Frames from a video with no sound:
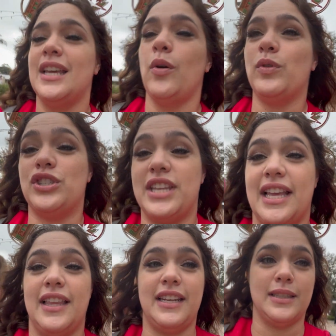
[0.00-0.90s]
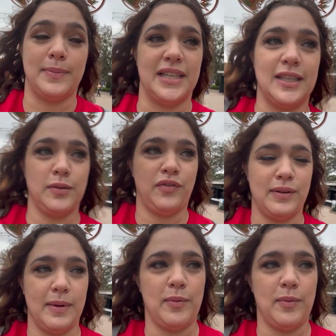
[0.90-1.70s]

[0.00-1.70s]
which Daylin is obsessed with Figment.